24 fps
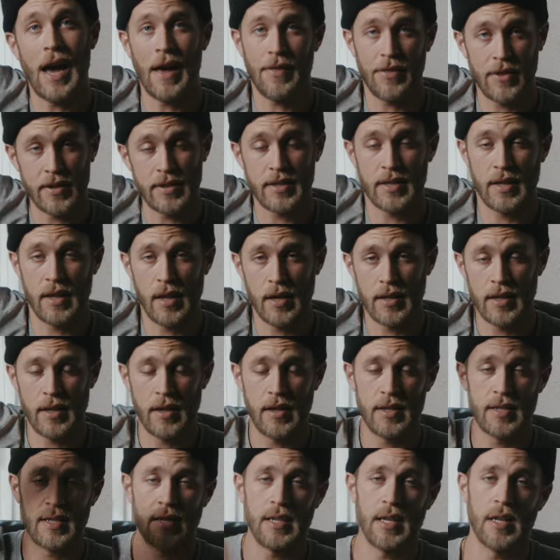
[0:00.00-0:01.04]
at the, the,
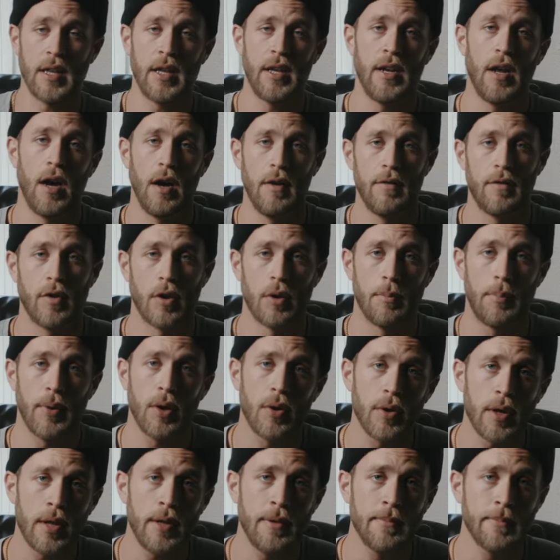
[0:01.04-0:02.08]
the ceiling of her
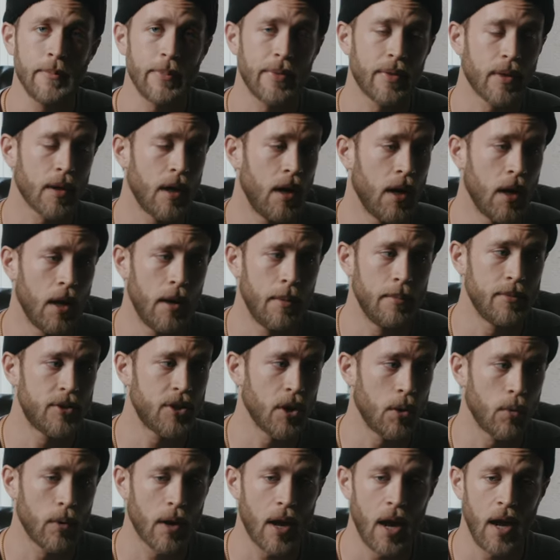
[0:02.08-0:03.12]
building. Um,
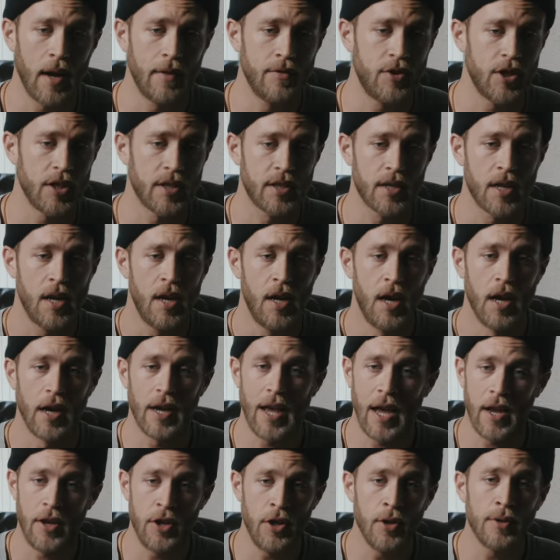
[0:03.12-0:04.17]
so we're kind of just,
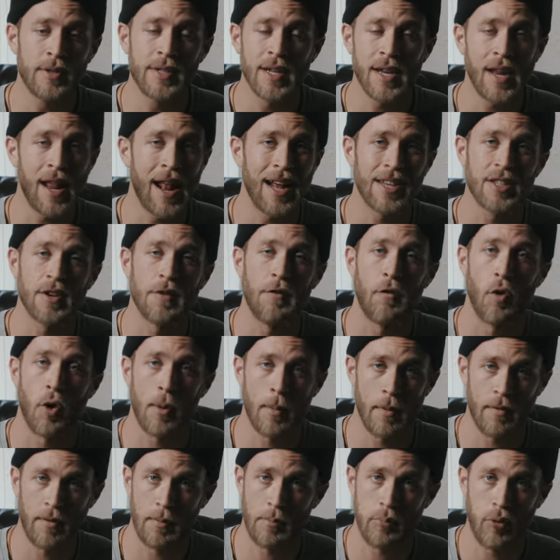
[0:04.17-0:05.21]
again, using it as a form of a